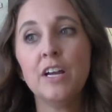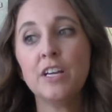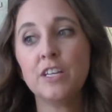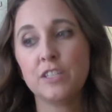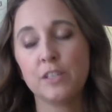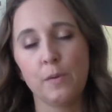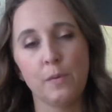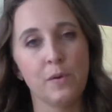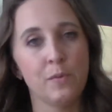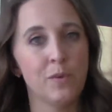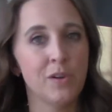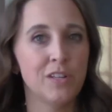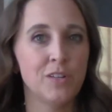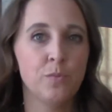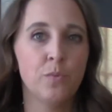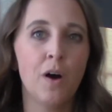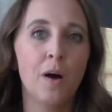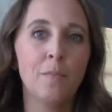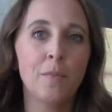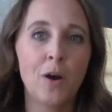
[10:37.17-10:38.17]
So we went to
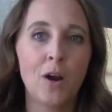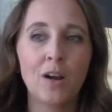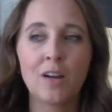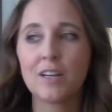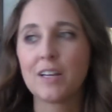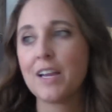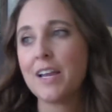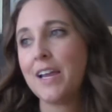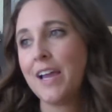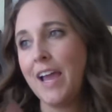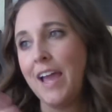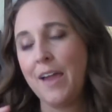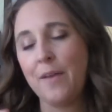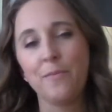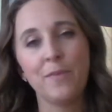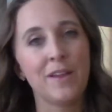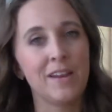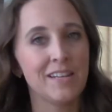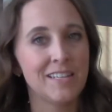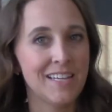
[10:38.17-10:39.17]
Walmart
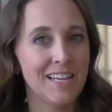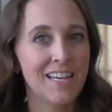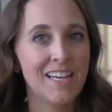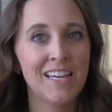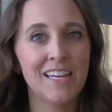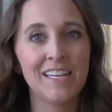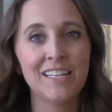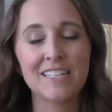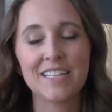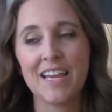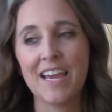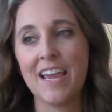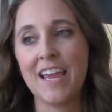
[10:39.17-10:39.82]
and went to eat